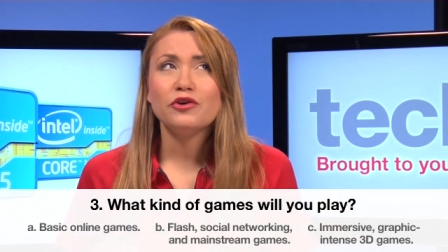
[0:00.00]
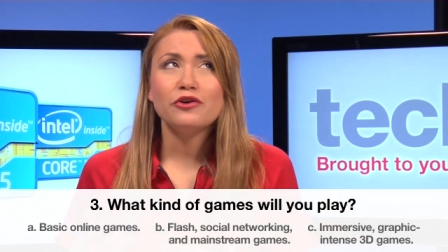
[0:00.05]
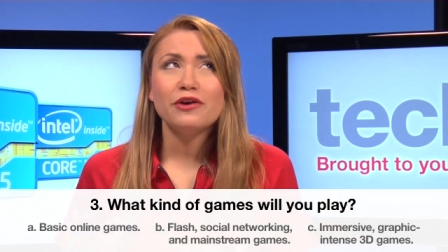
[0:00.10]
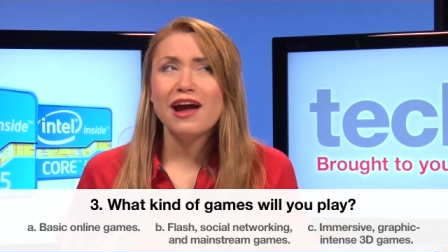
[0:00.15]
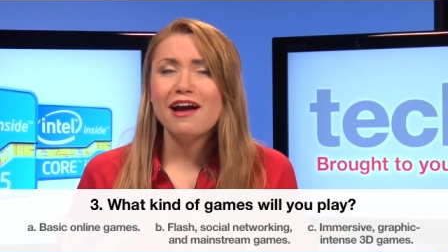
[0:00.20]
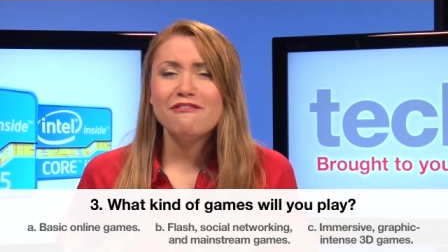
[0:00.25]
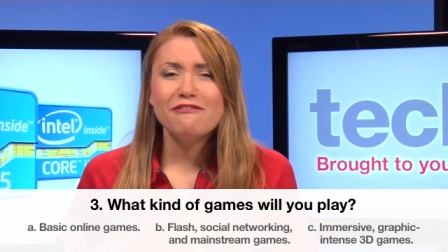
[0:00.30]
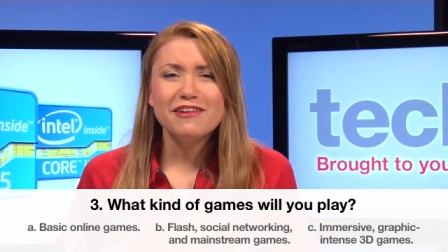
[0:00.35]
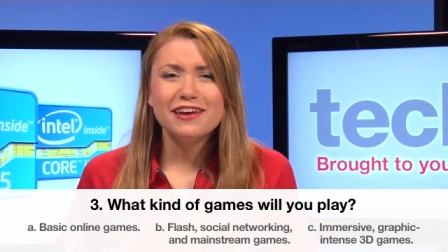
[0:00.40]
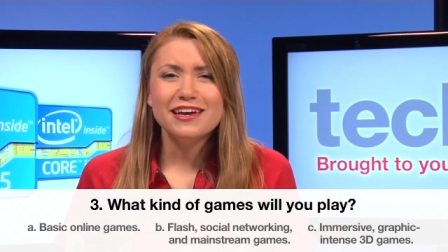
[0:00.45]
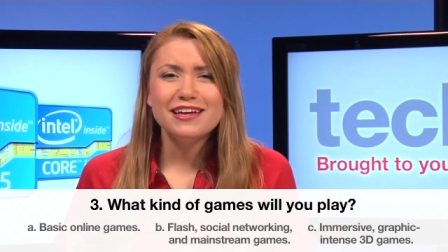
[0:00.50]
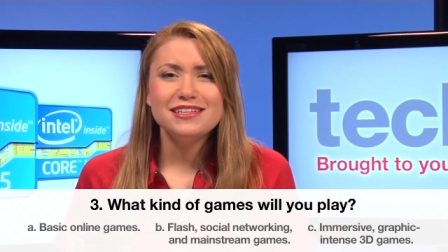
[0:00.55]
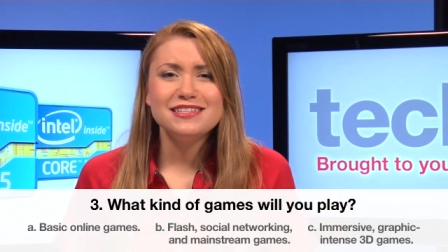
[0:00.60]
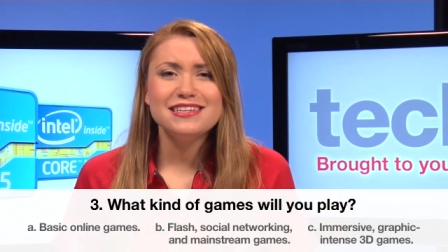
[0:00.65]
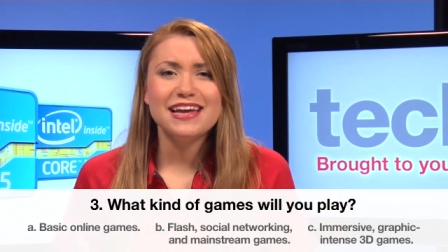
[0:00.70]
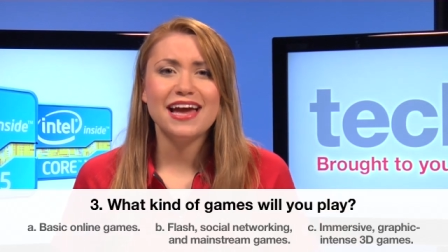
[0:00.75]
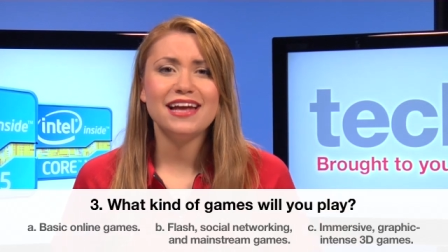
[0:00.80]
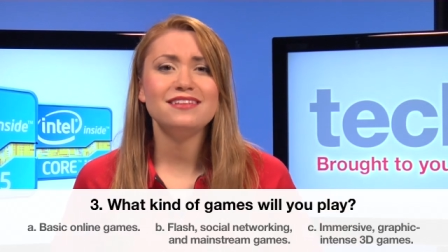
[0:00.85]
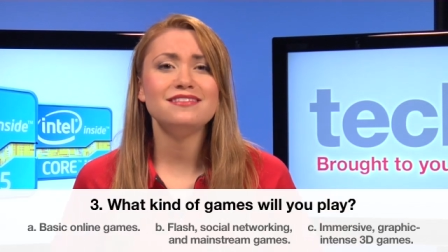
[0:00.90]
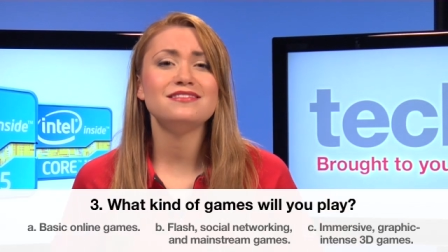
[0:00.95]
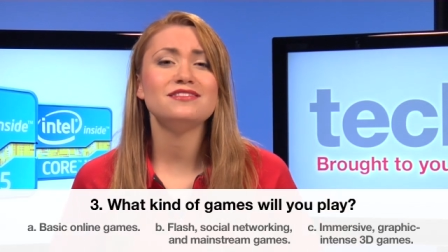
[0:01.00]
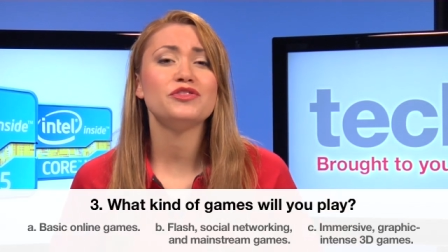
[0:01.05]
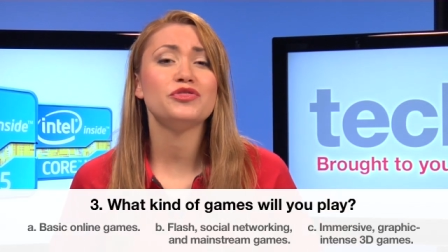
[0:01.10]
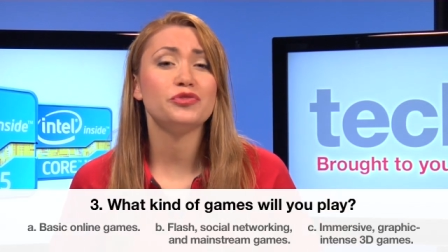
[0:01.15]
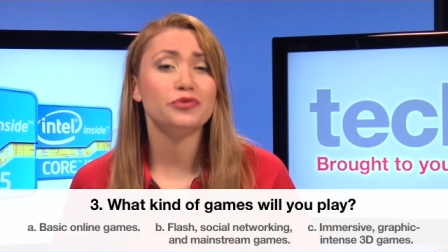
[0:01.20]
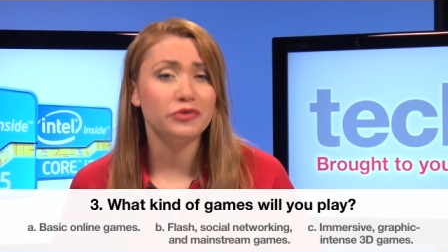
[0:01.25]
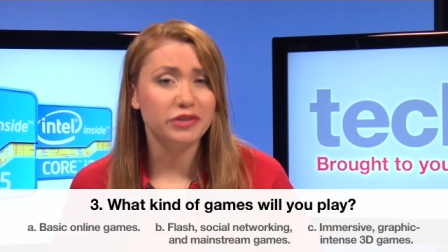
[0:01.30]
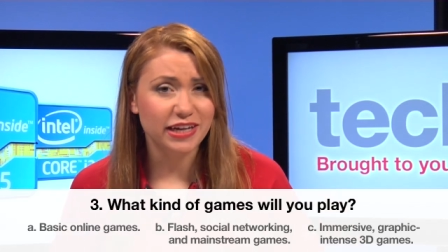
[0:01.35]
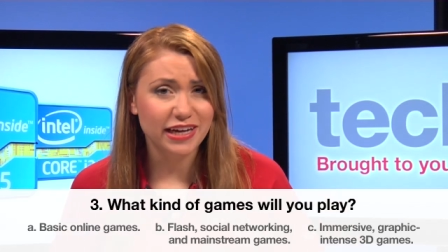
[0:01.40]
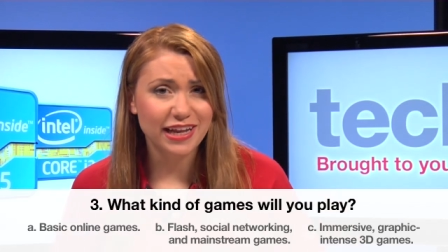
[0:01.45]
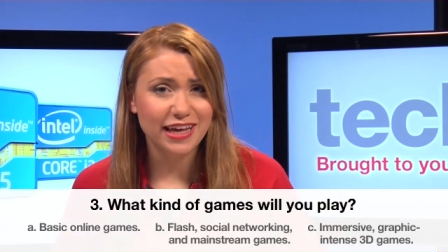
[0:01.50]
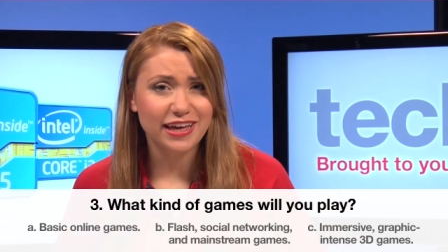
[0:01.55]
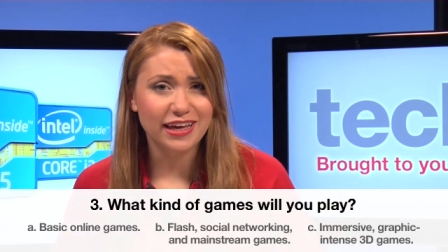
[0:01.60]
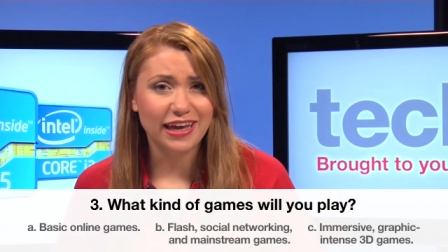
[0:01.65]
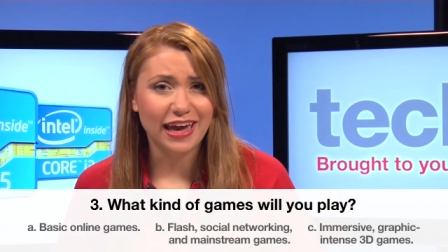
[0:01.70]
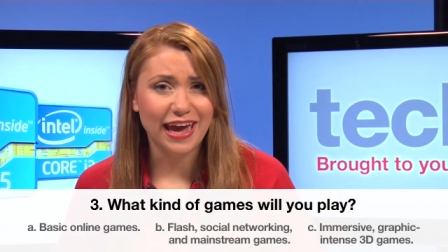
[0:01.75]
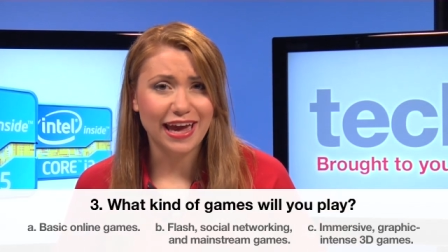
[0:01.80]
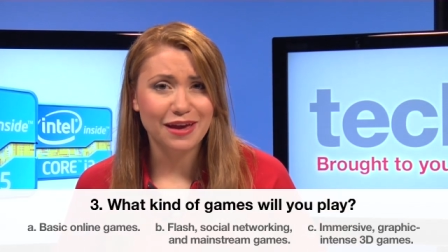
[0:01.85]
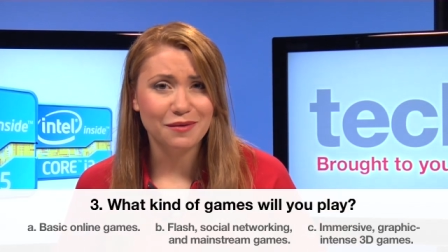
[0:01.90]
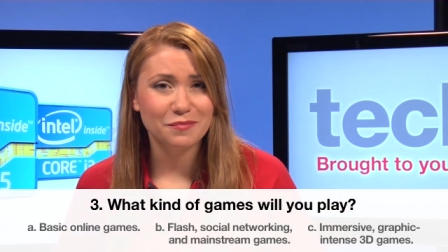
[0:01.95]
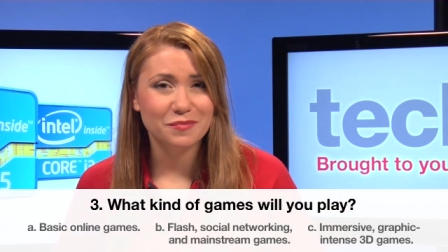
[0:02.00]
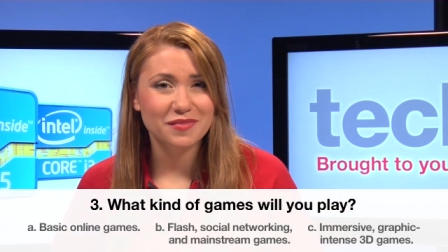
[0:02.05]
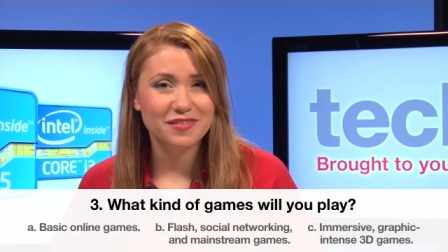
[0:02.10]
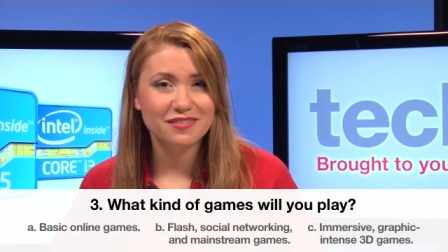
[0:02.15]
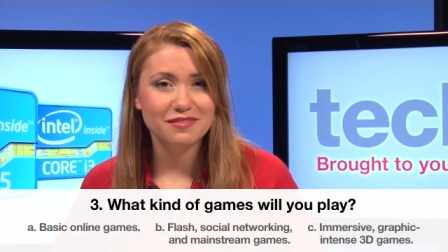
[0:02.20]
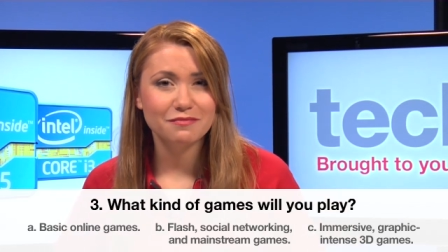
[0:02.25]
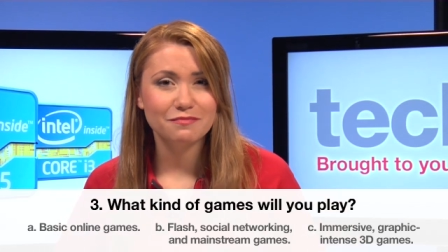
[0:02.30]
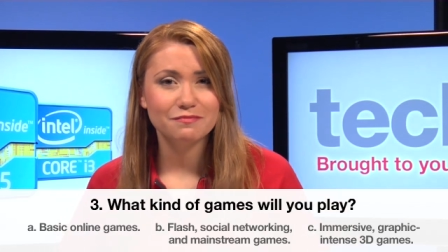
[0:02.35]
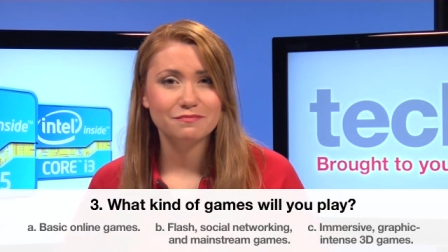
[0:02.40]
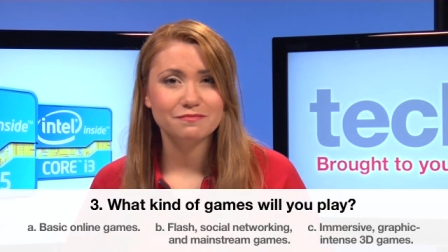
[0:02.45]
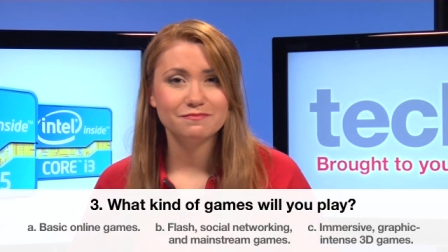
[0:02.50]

graphic-intense 3D games.